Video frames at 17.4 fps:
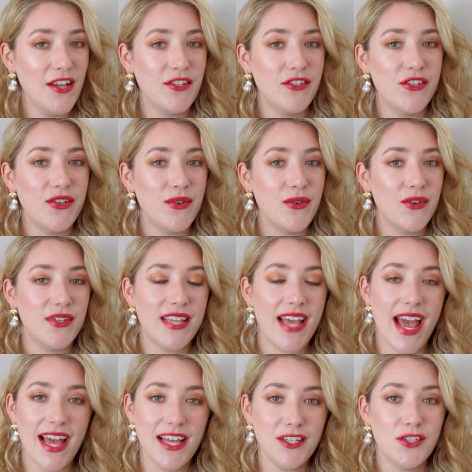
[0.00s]
to
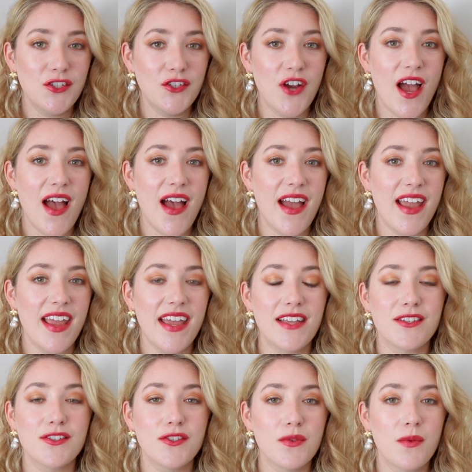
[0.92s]
test, try,
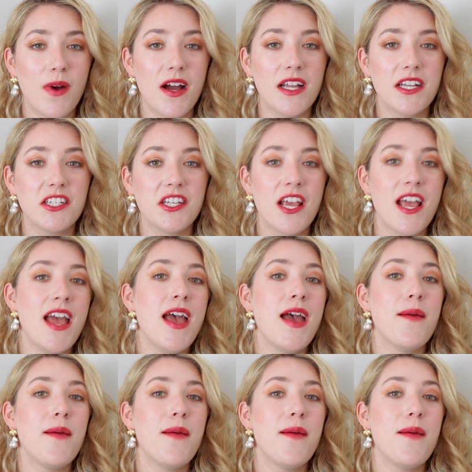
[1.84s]
and swatch